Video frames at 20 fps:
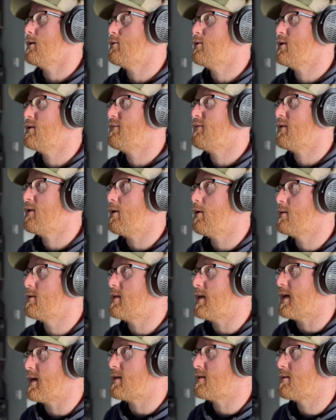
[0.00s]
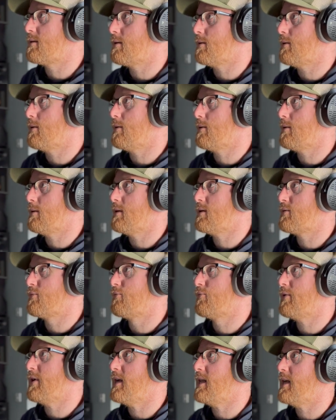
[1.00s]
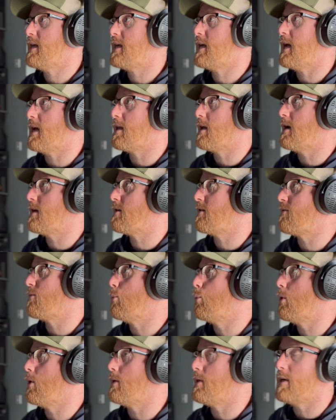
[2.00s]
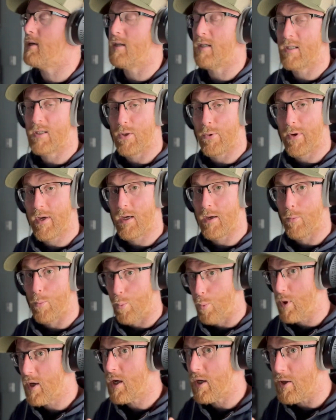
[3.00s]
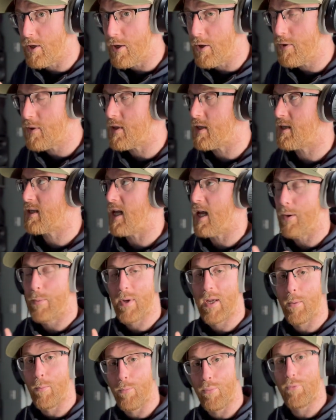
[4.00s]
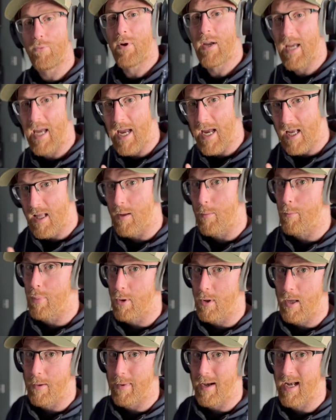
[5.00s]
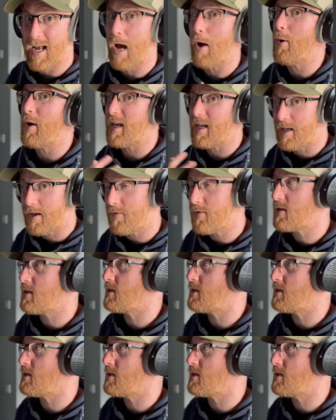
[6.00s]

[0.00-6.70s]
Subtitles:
just for context, let's really get an idea of what this is doing, and we can use this later. We can bring it in and pull it back out. It gives